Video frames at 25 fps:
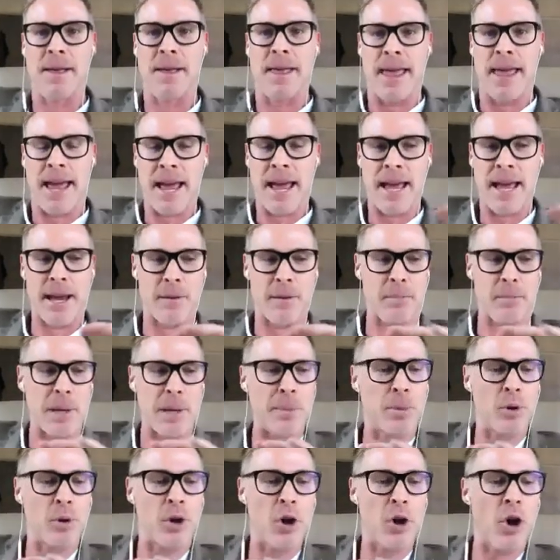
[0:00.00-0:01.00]
And
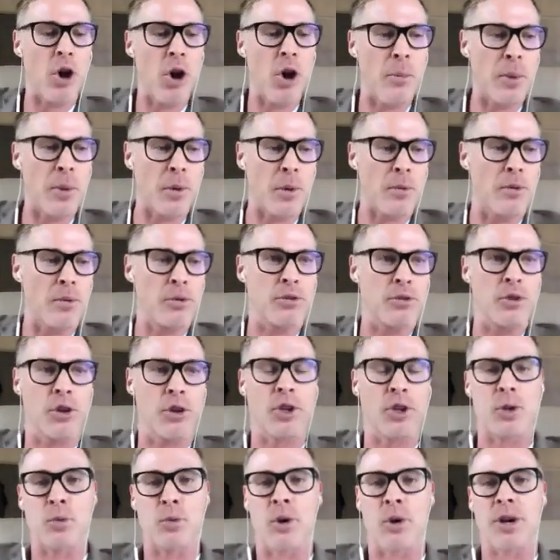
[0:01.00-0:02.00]
people go, oh, but
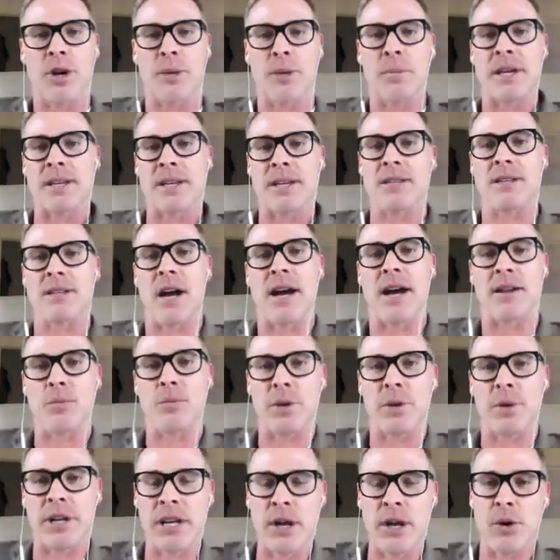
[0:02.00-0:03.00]
don't you want to be
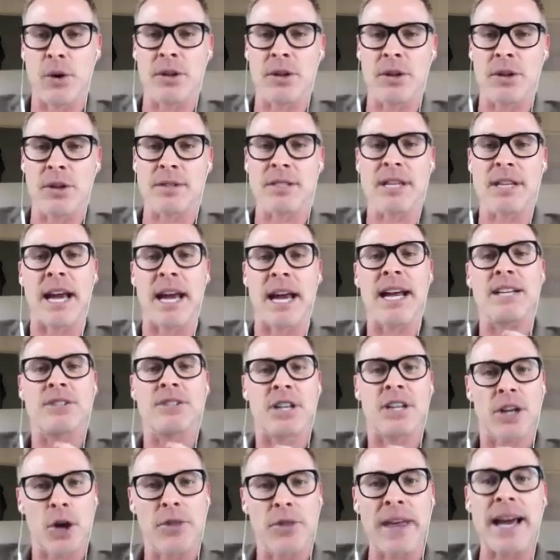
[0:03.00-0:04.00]
excited when you go on stage?
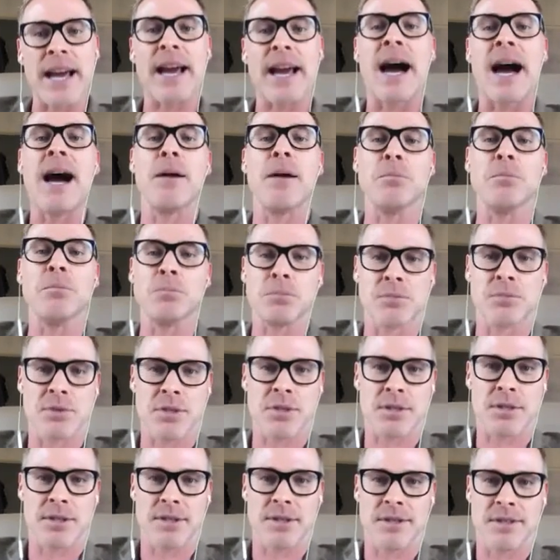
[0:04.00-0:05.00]
And I go, that
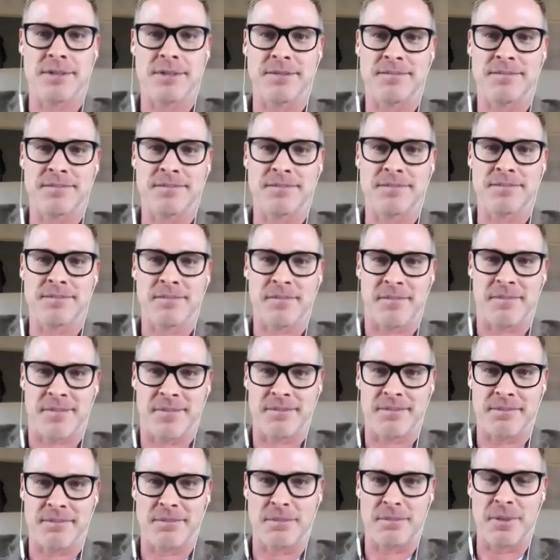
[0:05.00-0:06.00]
comes. Mm-hmm.
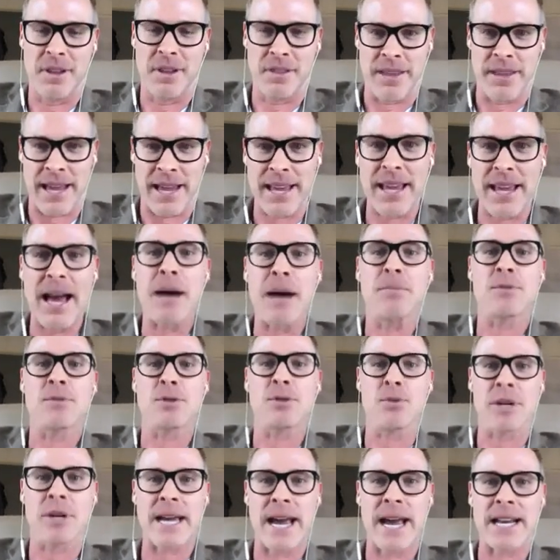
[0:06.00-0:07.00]
That comes
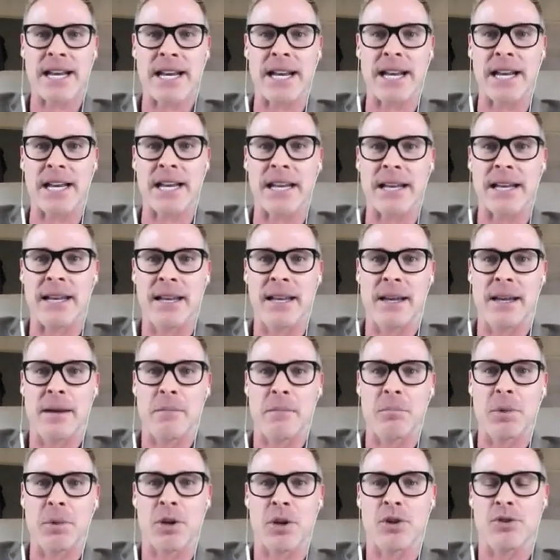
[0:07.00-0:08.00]
organically,
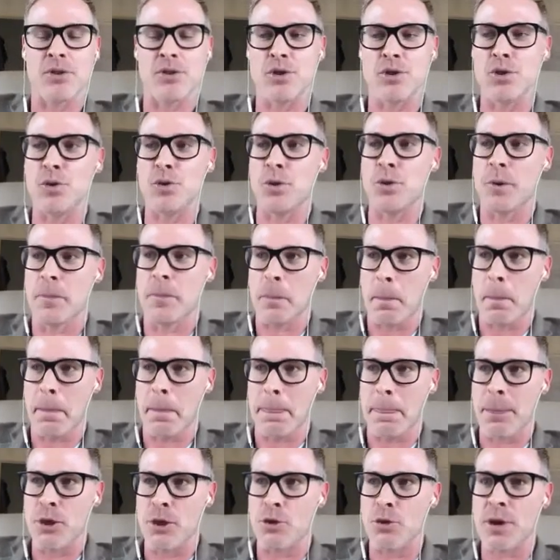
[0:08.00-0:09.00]
because you
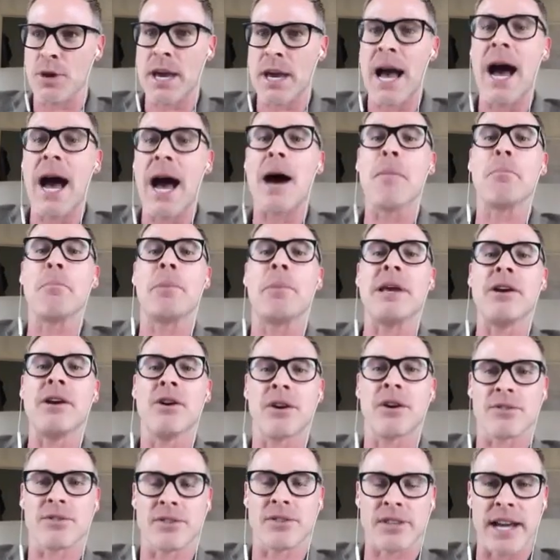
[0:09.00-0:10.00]
can't be
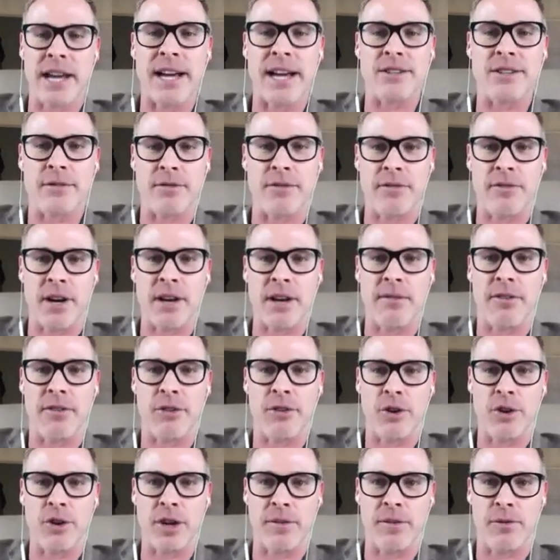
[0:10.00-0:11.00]
on stage in front of
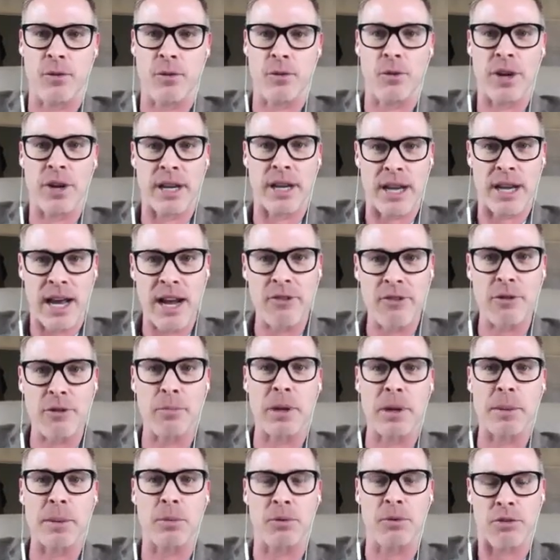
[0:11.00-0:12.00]
30, 40,
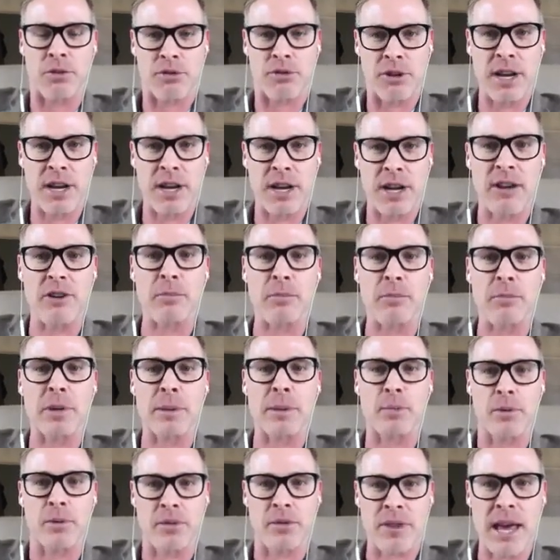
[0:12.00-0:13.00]
100 people, 300
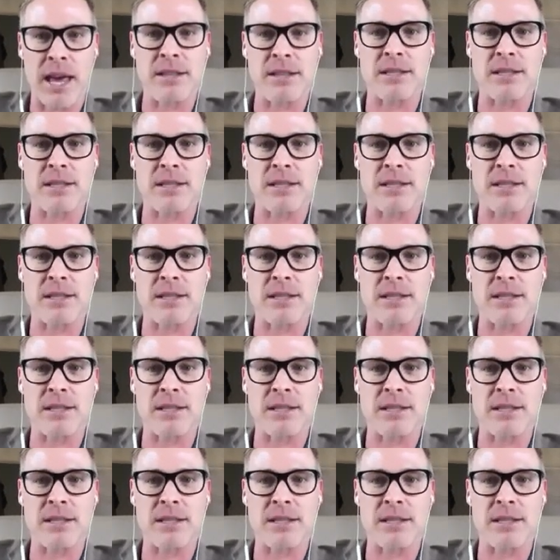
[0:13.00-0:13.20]
people, 1,000